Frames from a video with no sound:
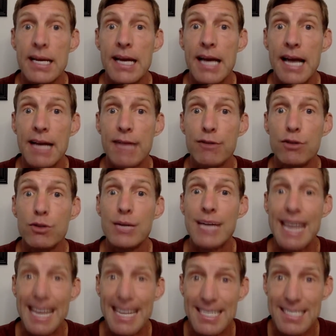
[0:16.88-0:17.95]
And if you
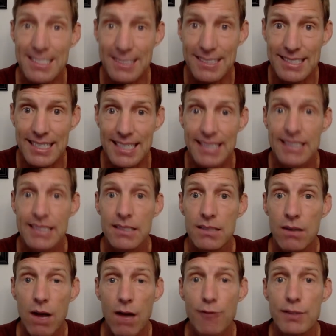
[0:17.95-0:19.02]
cancel a ticket,
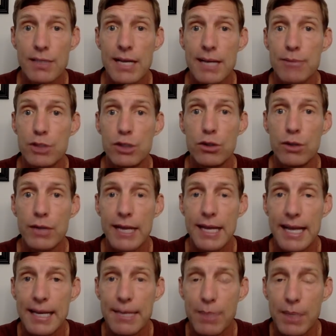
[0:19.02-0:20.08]
oftentimes you don't get
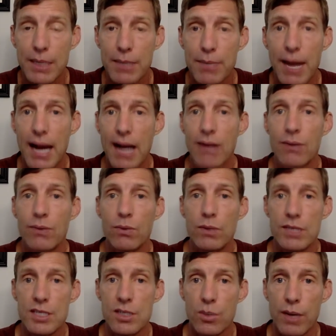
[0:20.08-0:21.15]
any money back
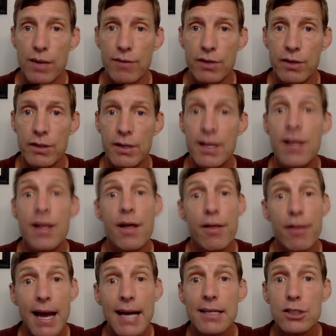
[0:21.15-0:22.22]
whatsoever.
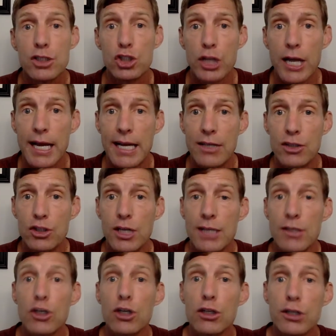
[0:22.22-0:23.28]
That has changed. I
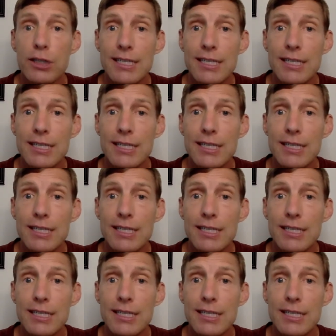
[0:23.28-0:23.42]
took a look